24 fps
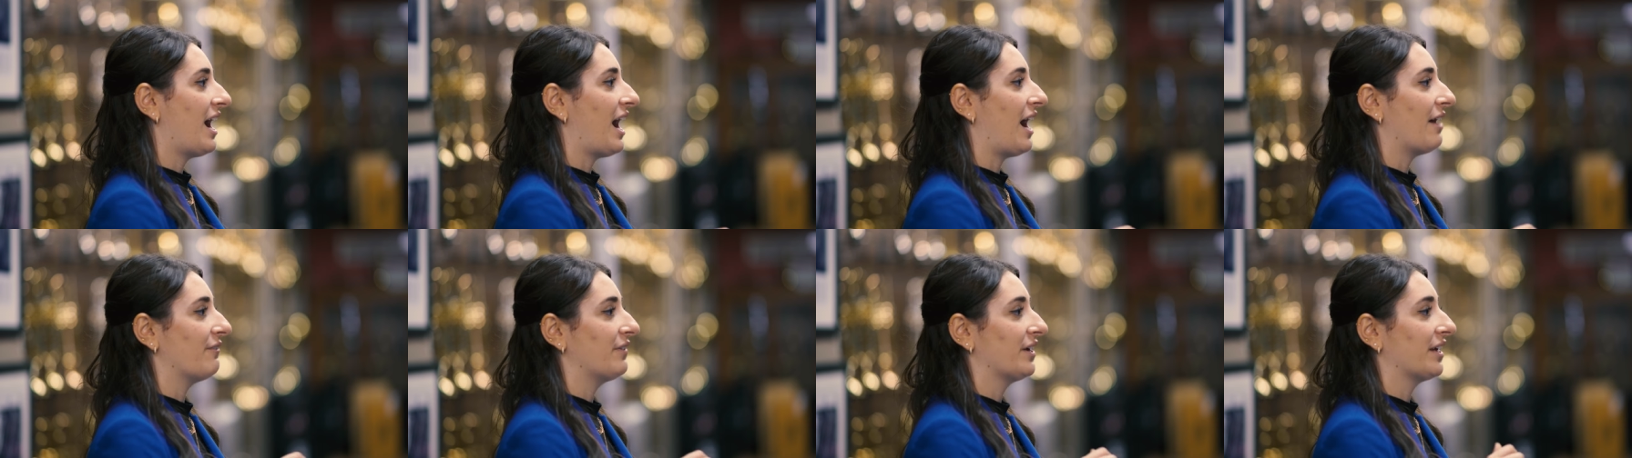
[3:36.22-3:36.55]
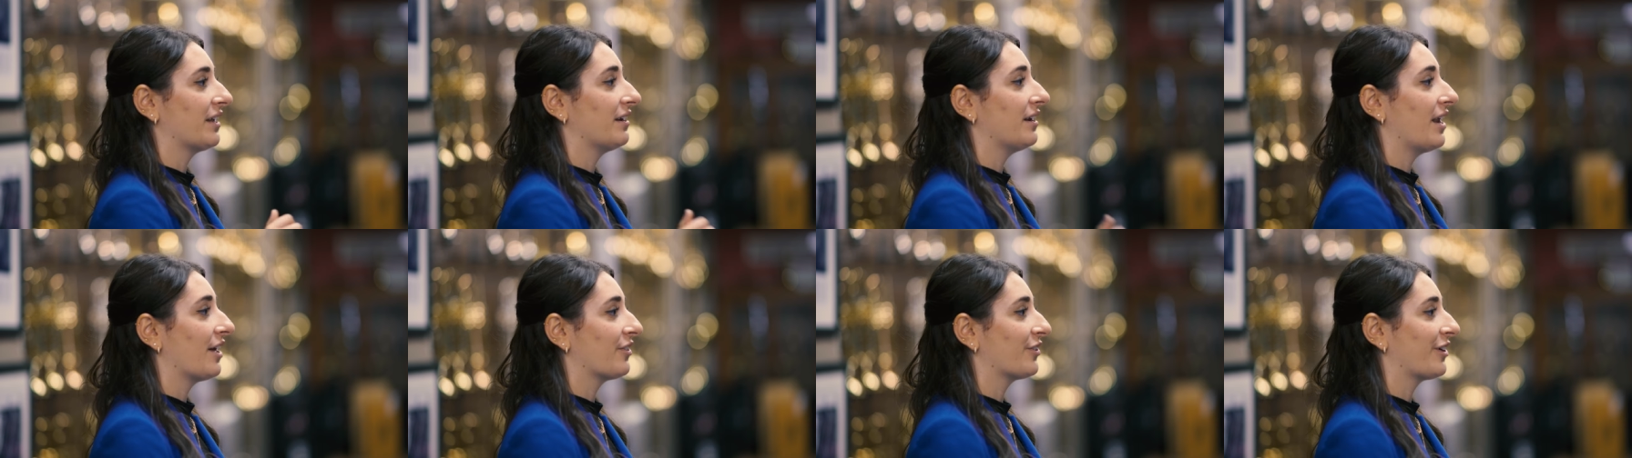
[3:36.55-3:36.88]
having
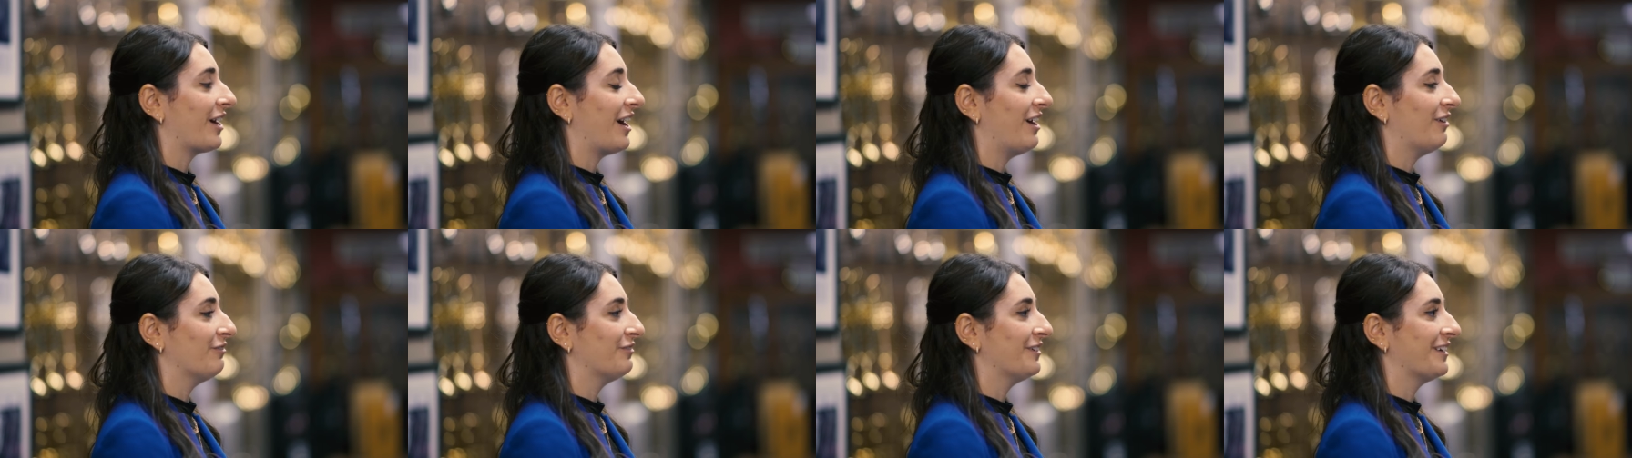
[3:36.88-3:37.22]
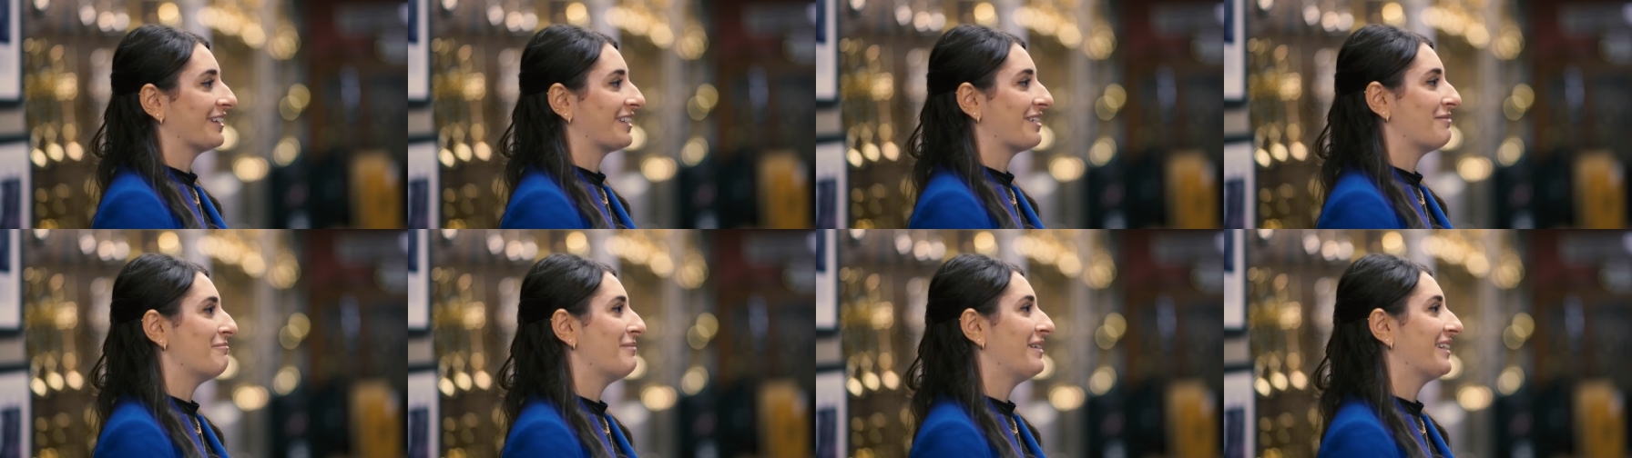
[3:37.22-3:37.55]
another outfit
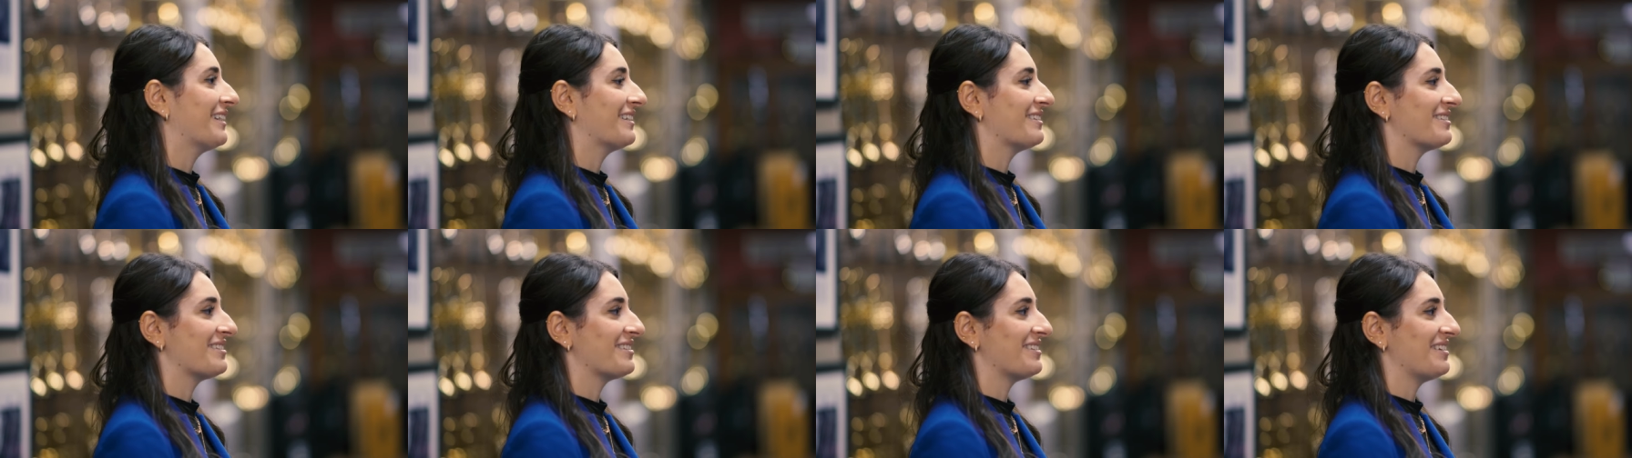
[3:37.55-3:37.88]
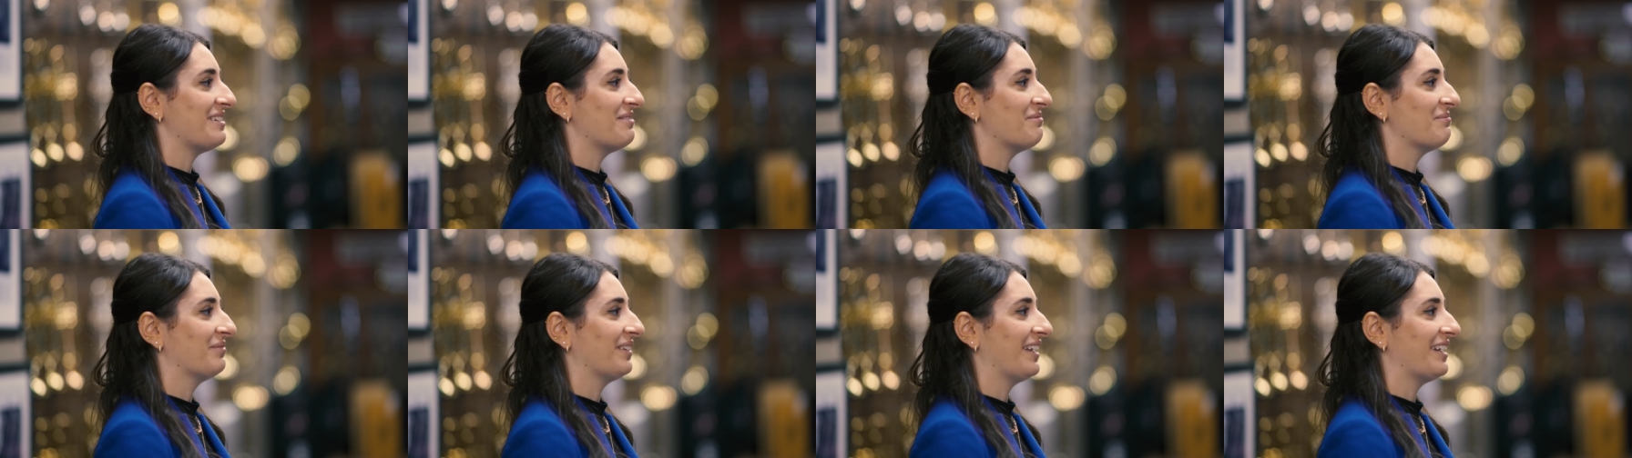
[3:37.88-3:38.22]
can make it
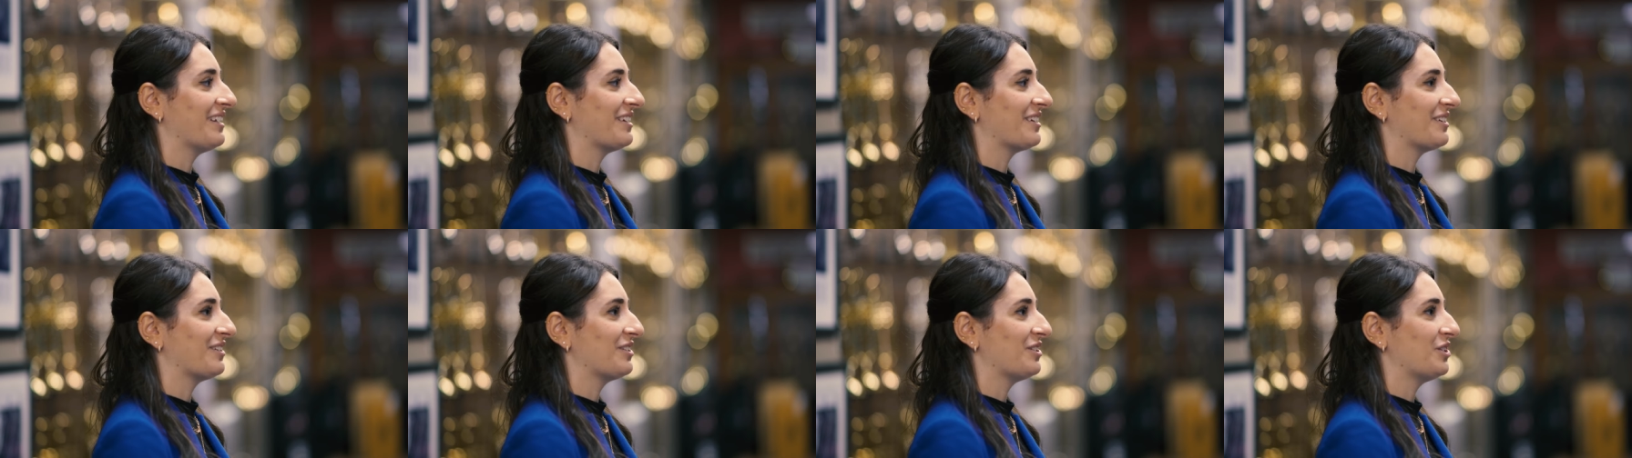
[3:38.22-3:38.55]
seem like